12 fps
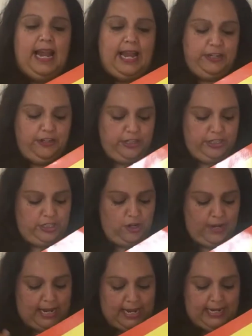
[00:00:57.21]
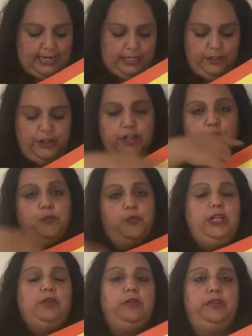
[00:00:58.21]
And you're gonna go ahead and you're gonna
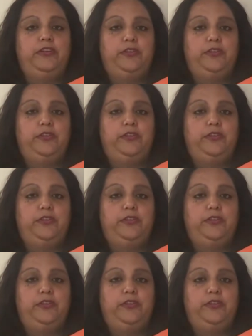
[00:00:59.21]
read through the